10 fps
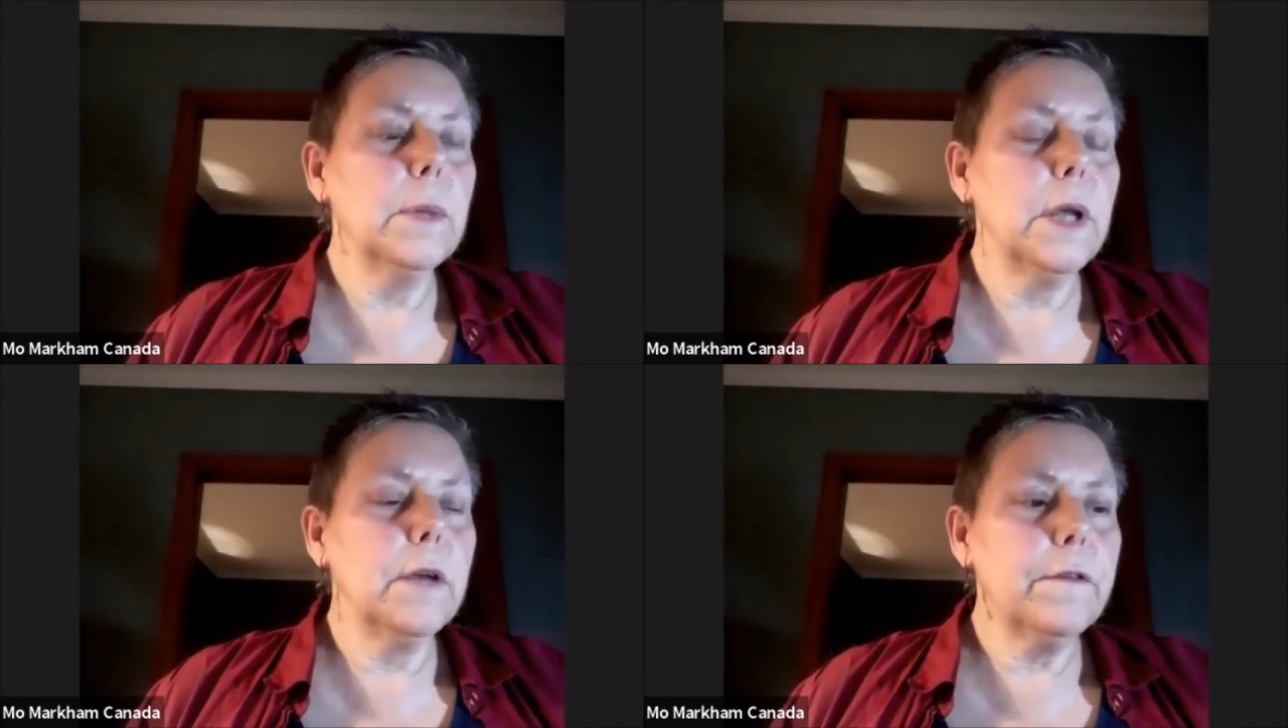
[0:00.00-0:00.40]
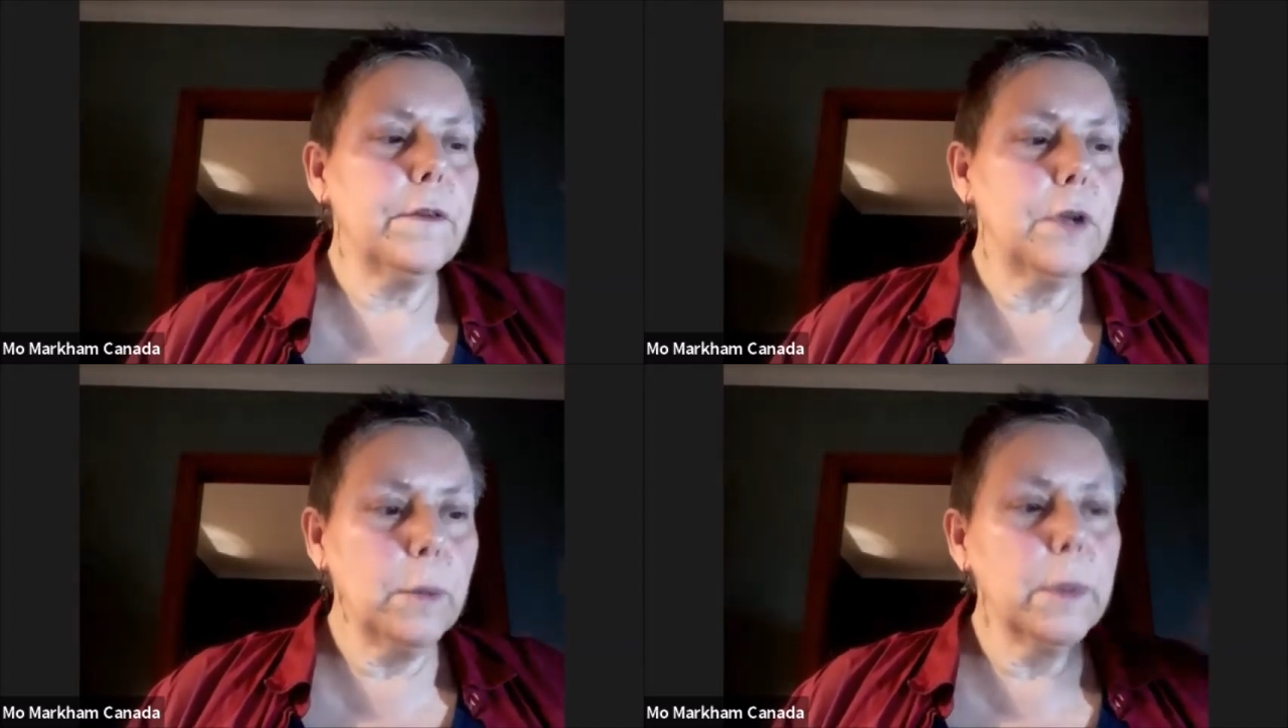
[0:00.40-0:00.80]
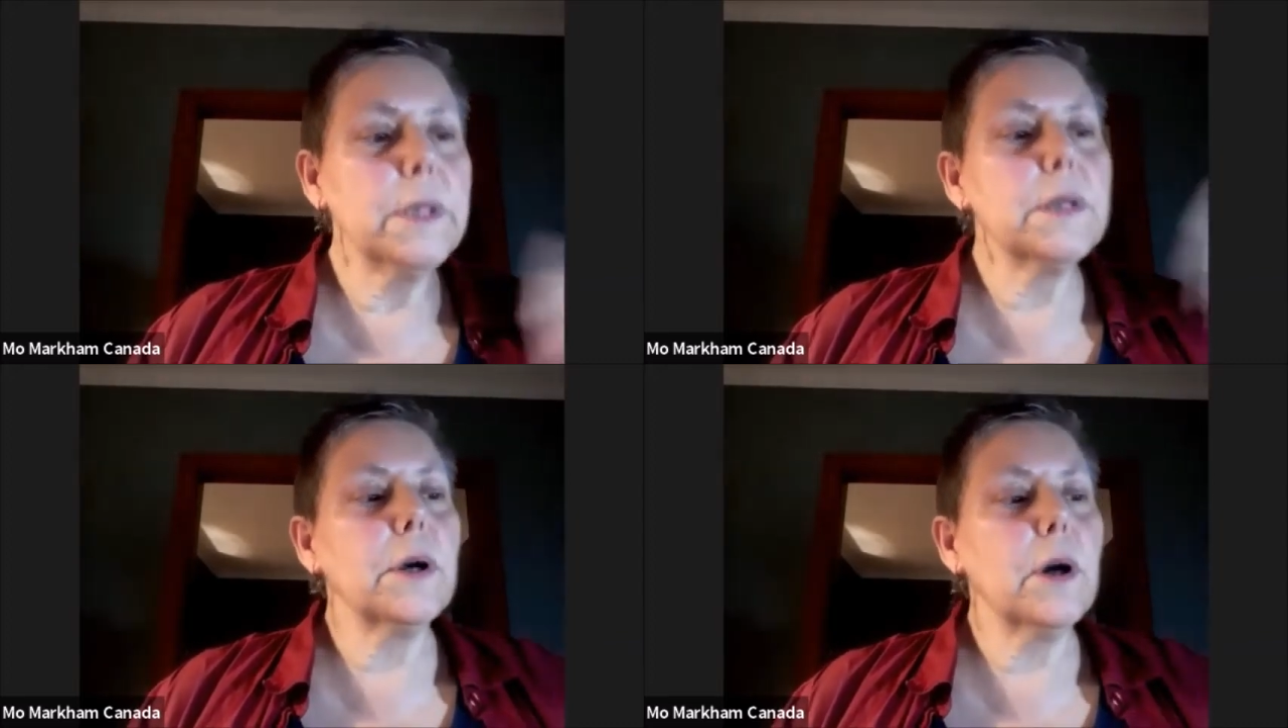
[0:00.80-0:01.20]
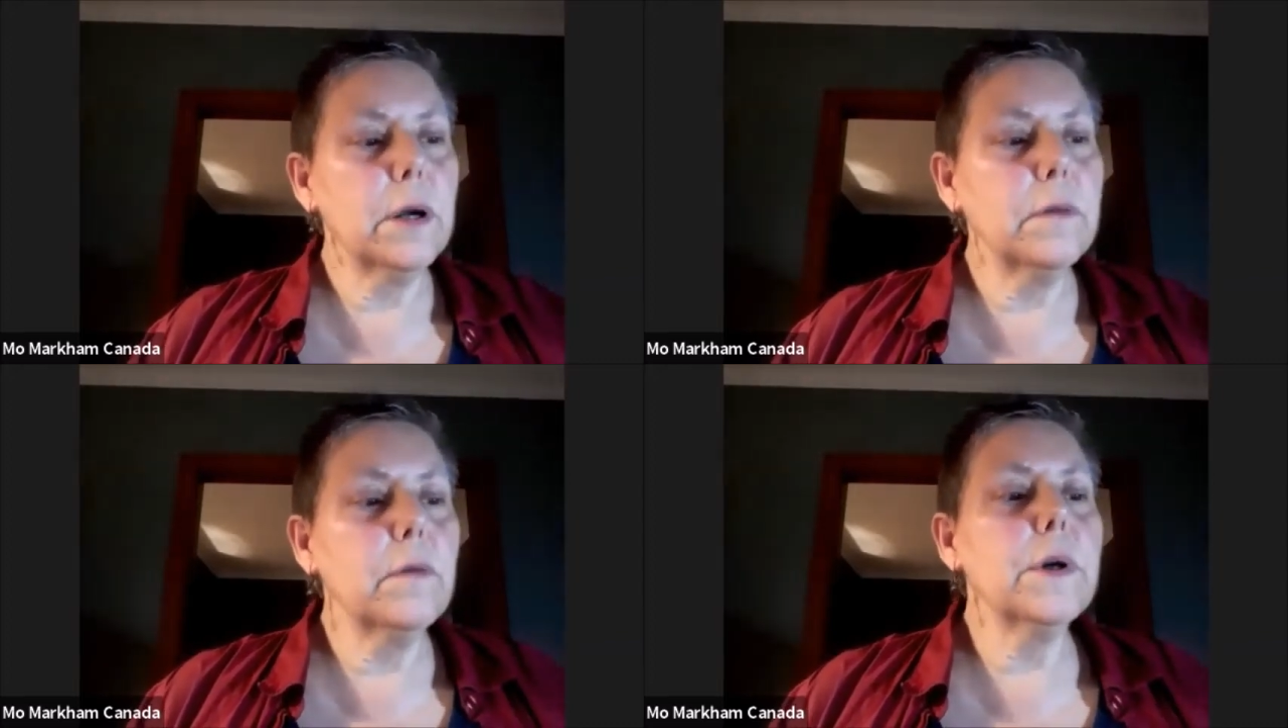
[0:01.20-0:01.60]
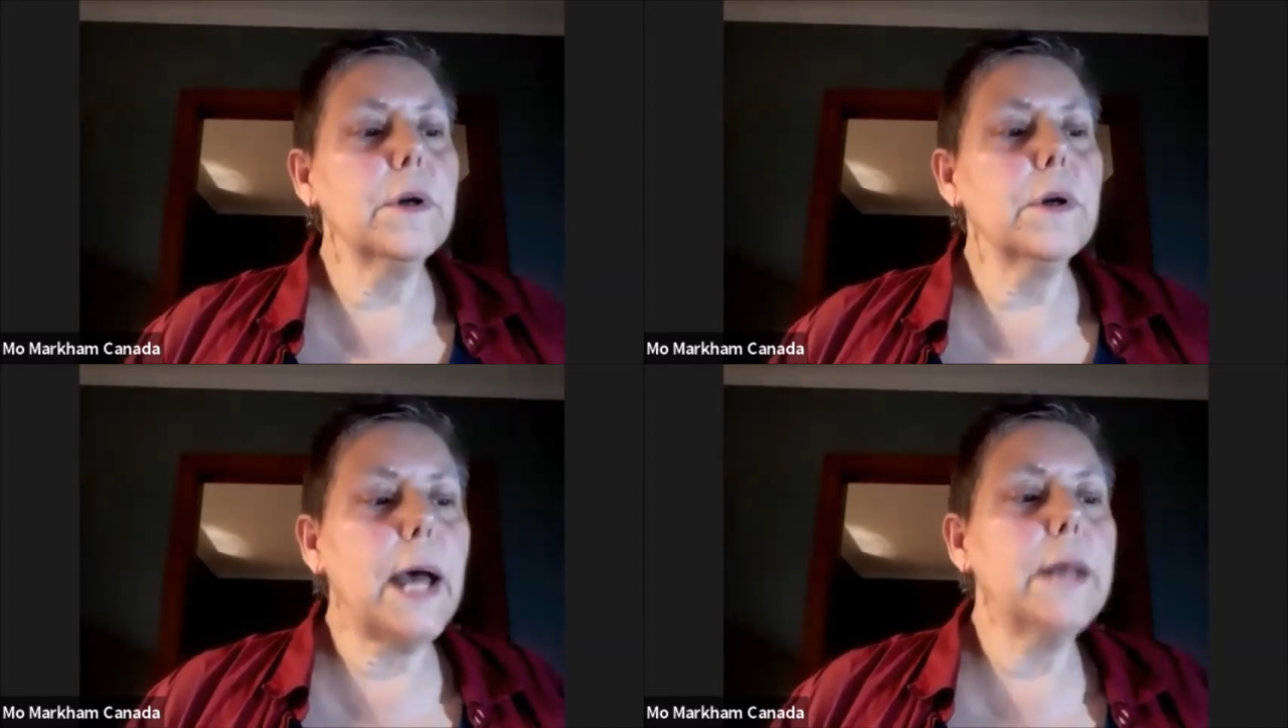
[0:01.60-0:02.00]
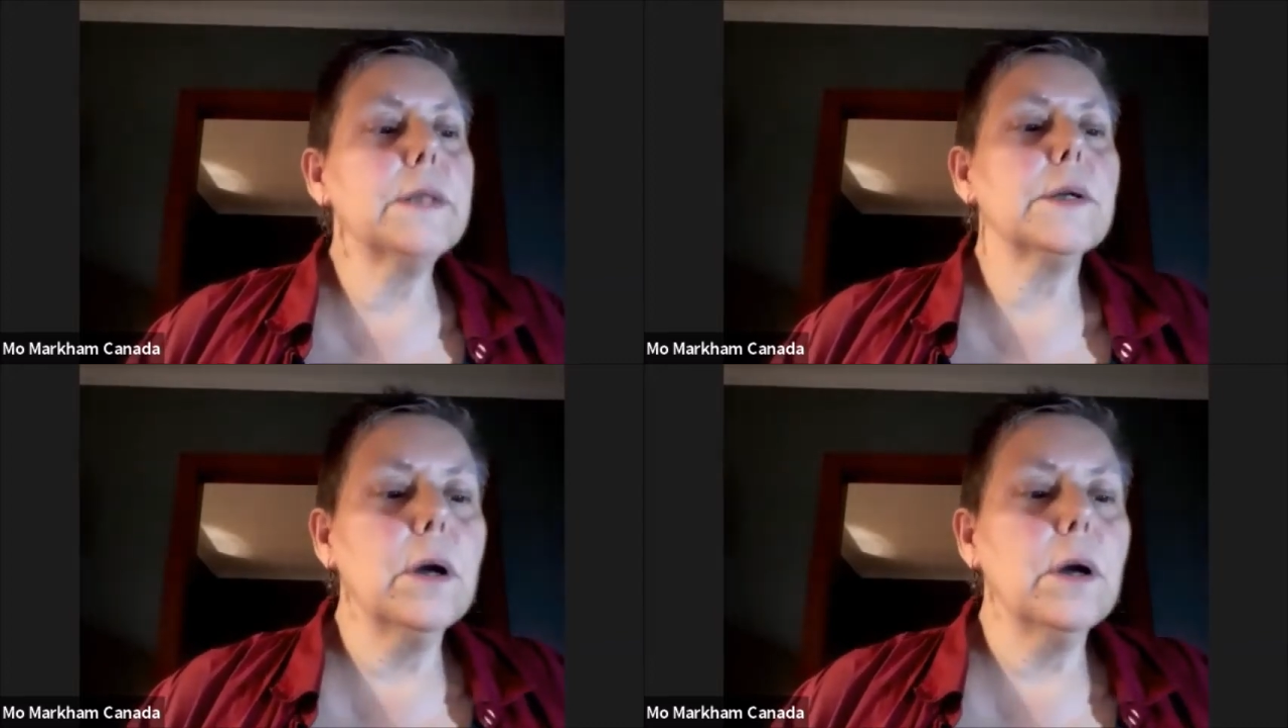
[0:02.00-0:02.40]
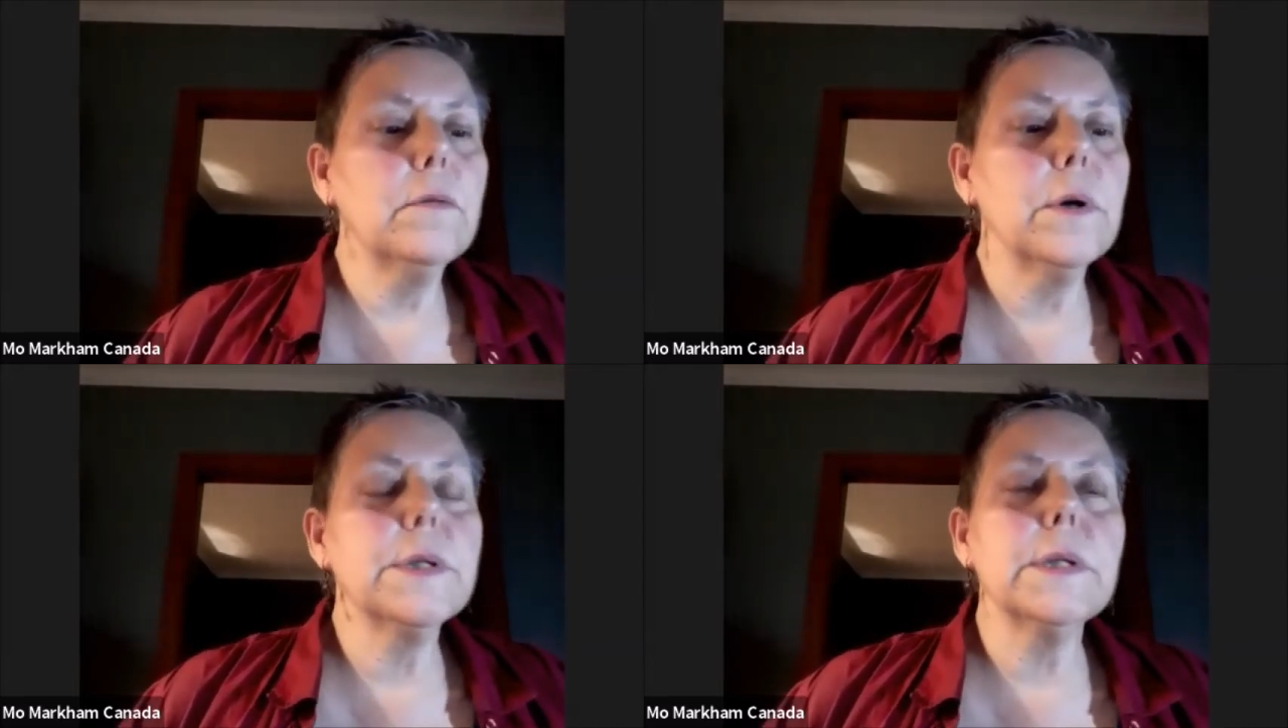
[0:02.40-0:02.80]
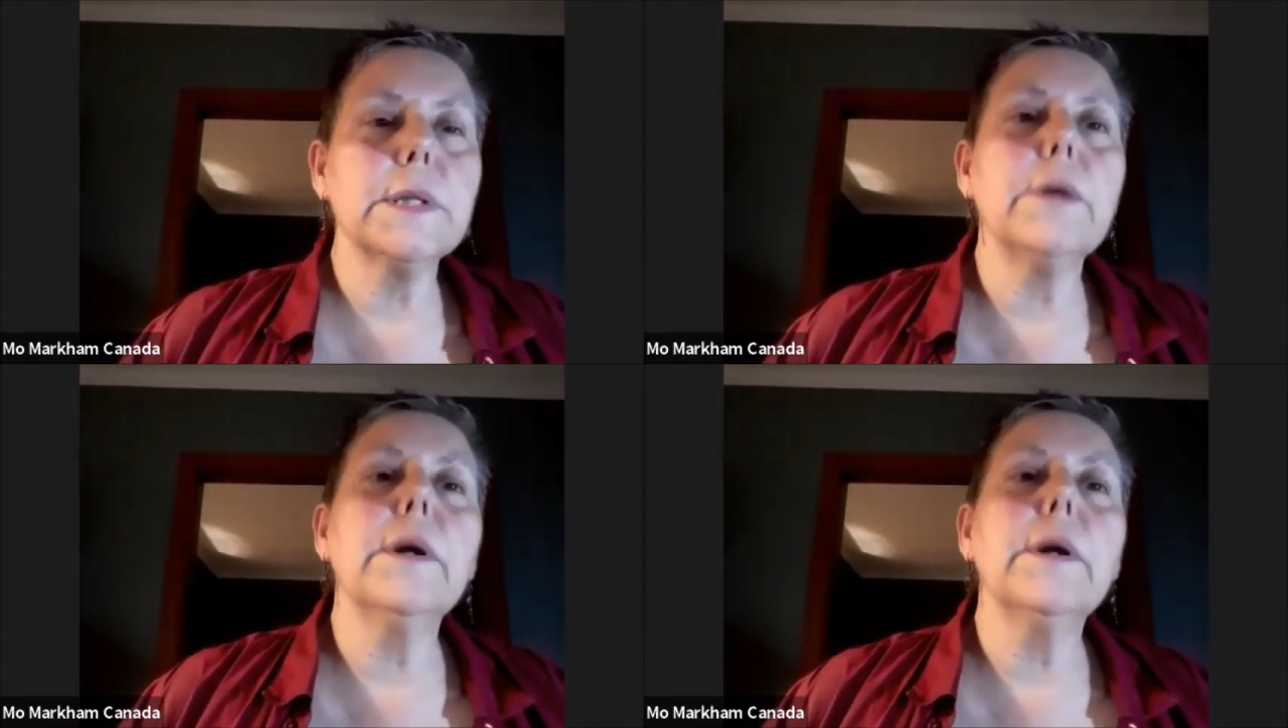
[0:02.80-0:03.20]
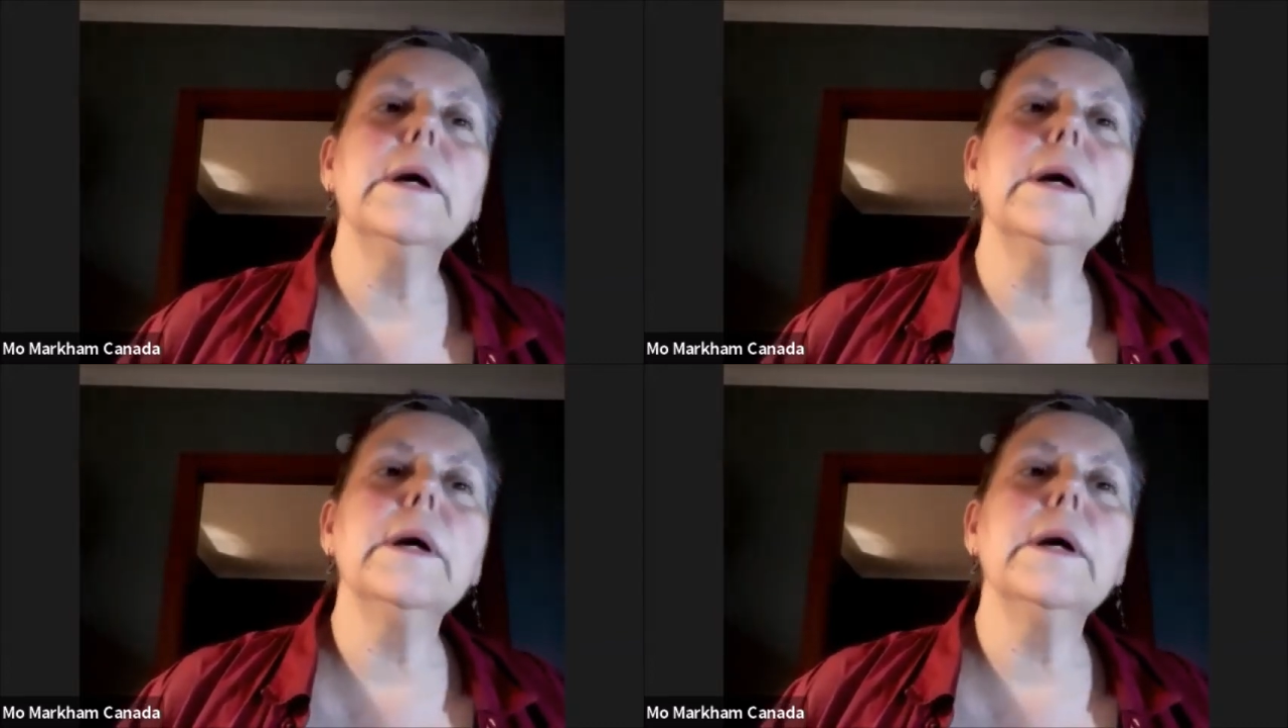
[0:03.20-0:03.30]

if humans are carnivores, cats are carnivores, et cetera,